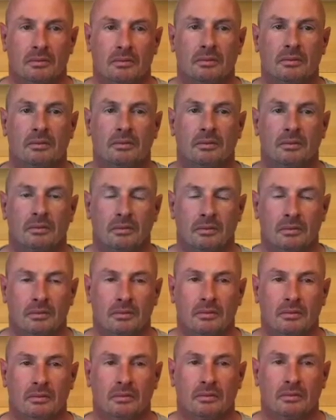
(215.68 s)

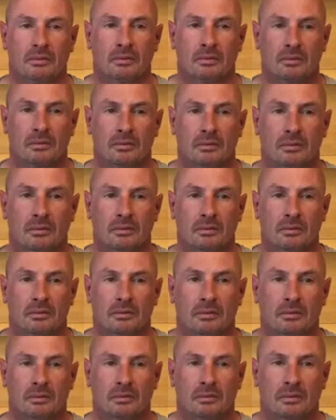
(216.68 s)

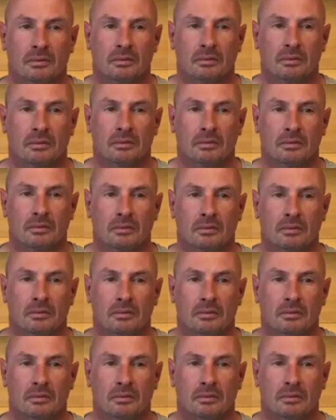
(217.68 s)

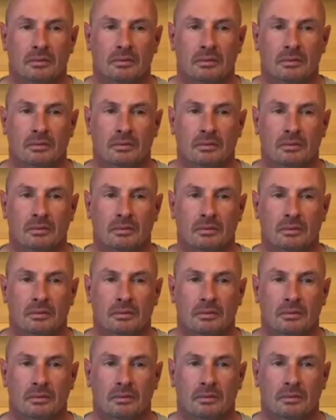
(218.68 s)

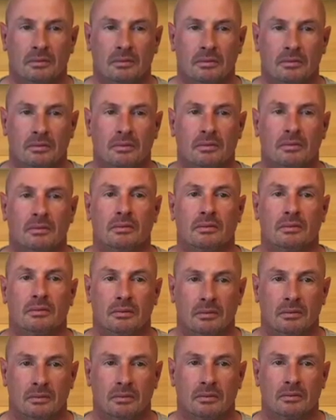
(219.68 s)

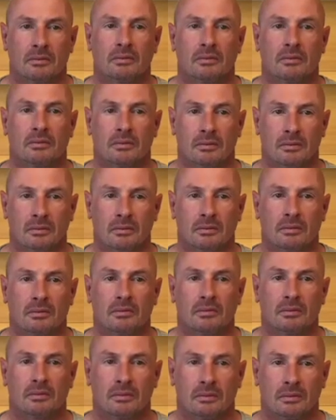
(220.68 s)

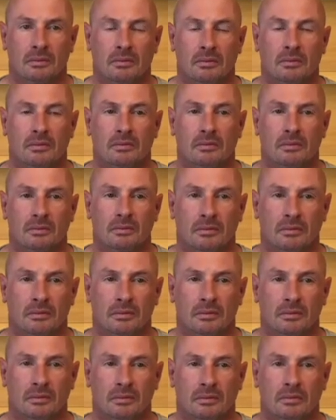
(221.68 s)

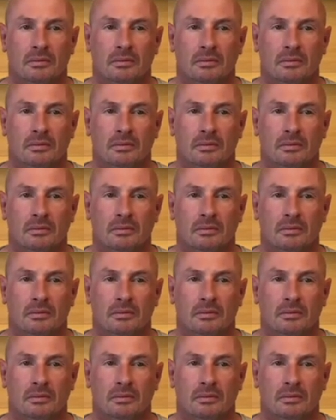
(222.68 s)
(not speaking)